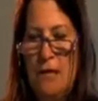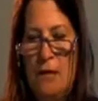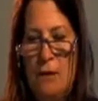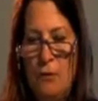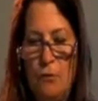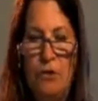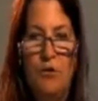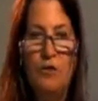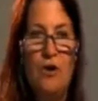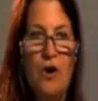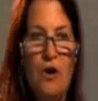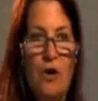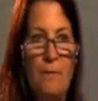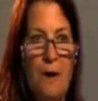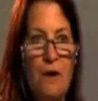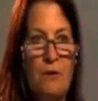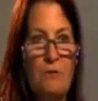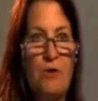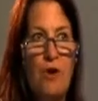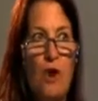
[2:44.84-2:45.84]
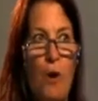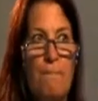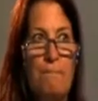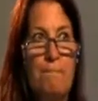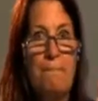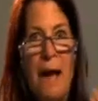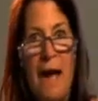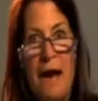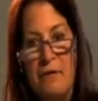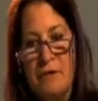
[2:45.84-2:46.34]
We talk about
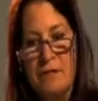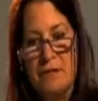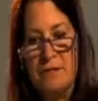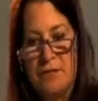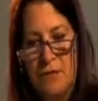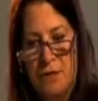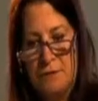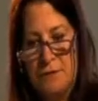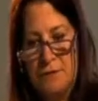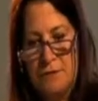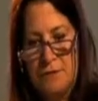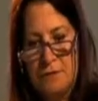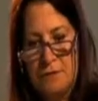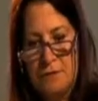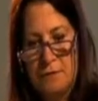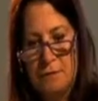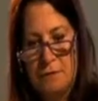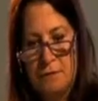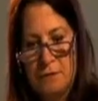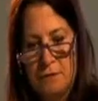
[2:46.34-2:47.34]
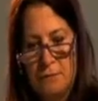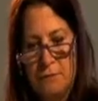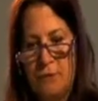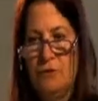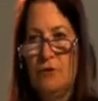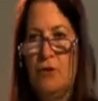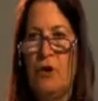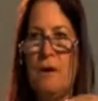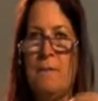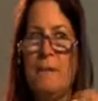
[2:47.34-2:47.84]
comparisons. We
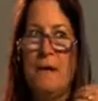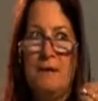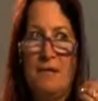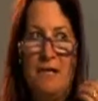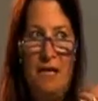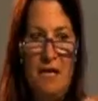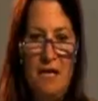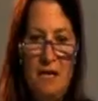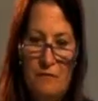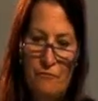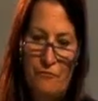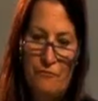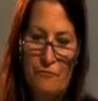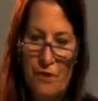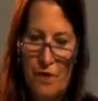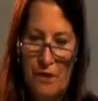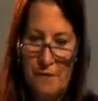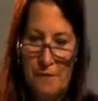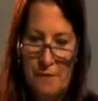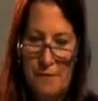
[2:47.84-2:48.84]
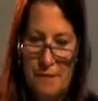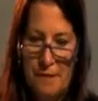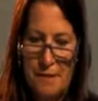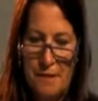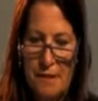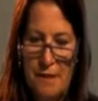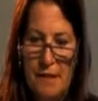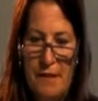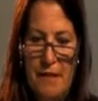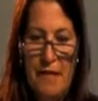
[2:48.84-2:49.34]
talk about inference.
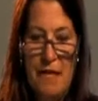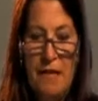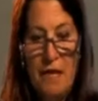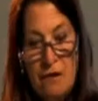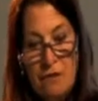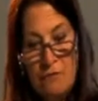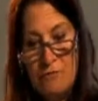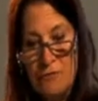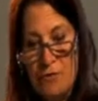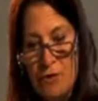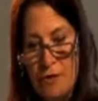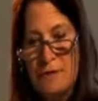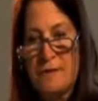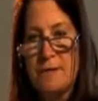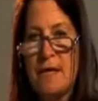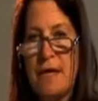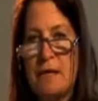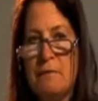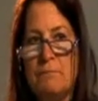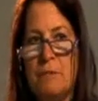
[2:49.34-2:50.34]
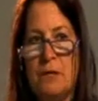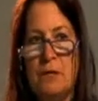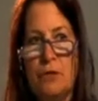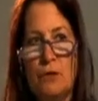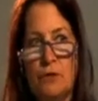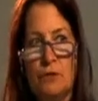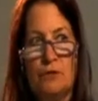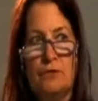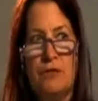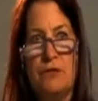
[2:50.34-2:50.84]
Inference can be
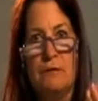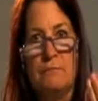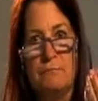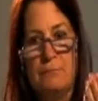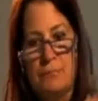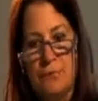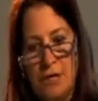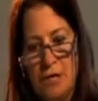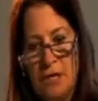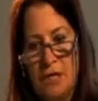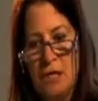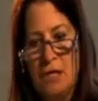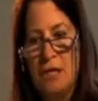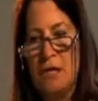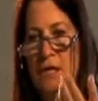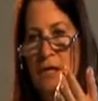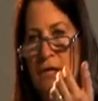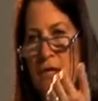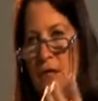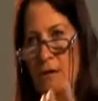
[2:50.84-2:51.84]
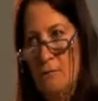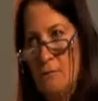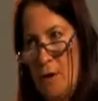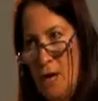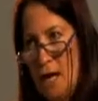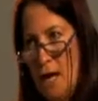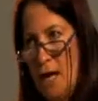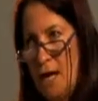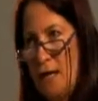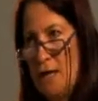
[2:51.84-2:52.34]
used in pre, in
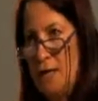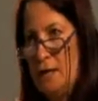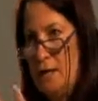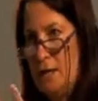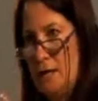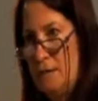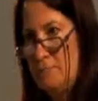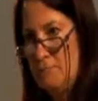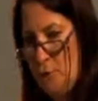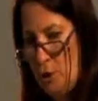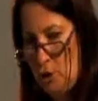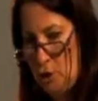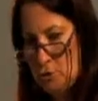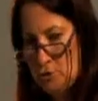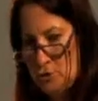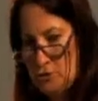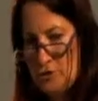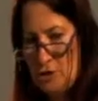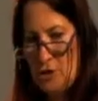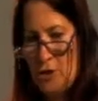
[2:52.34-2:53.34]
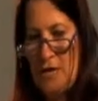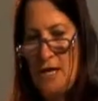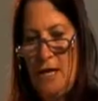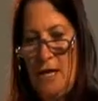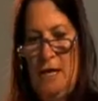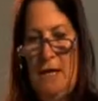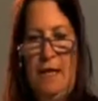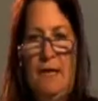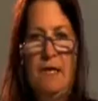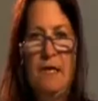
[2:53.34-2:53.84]
while, in post.
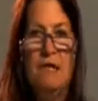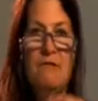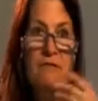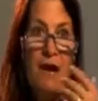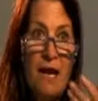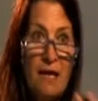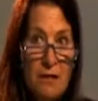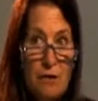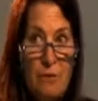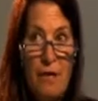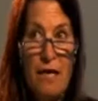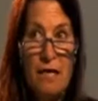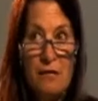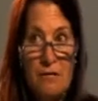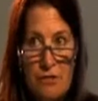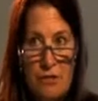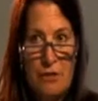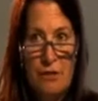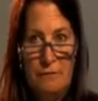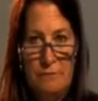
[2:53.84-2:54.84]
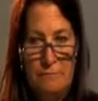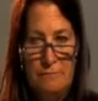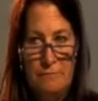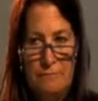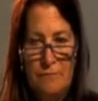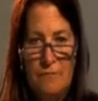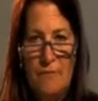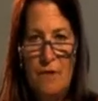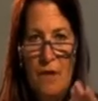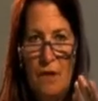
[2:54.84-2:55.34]
Evaluation
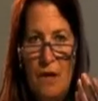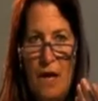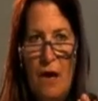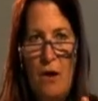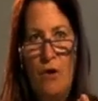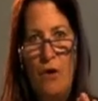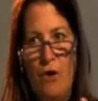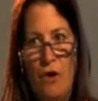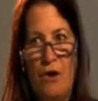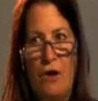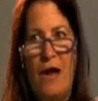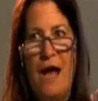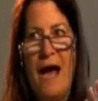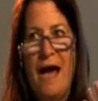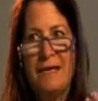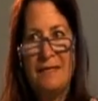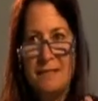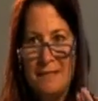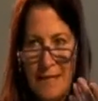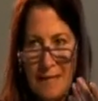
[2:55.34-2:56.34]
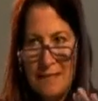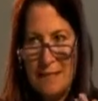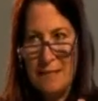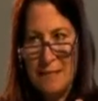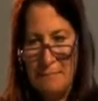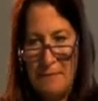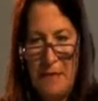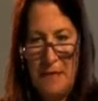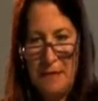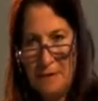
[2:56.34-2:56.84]
or
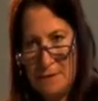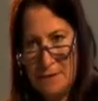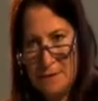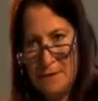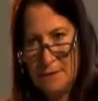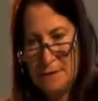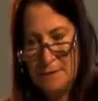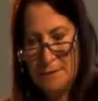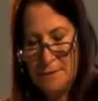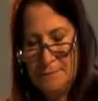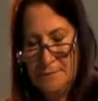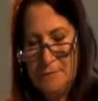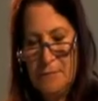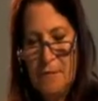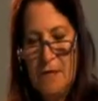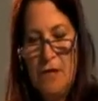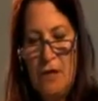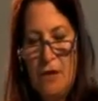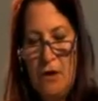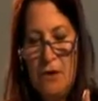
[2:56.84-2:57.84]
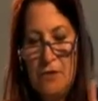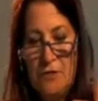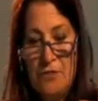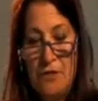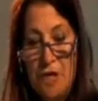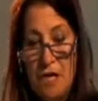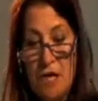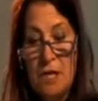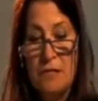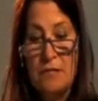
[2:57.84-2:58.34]
assessment.
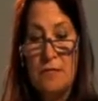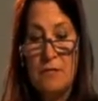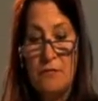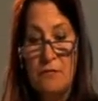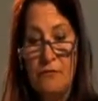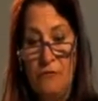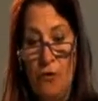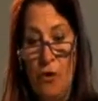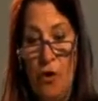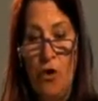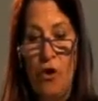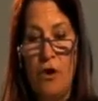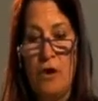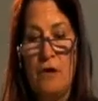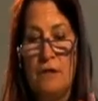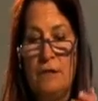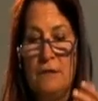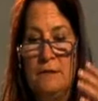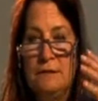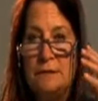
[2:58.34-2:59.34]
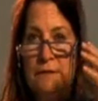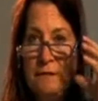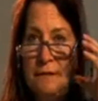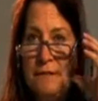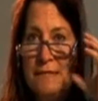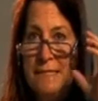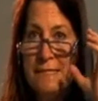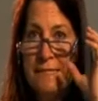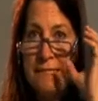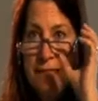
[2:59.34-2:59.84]
These four
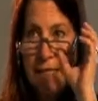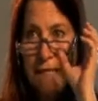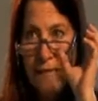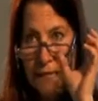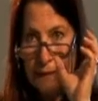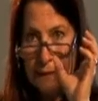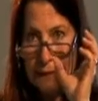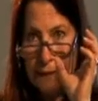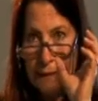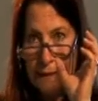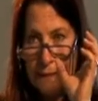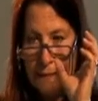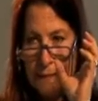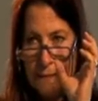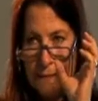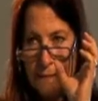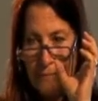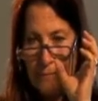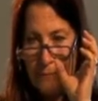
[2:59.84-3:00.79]
skills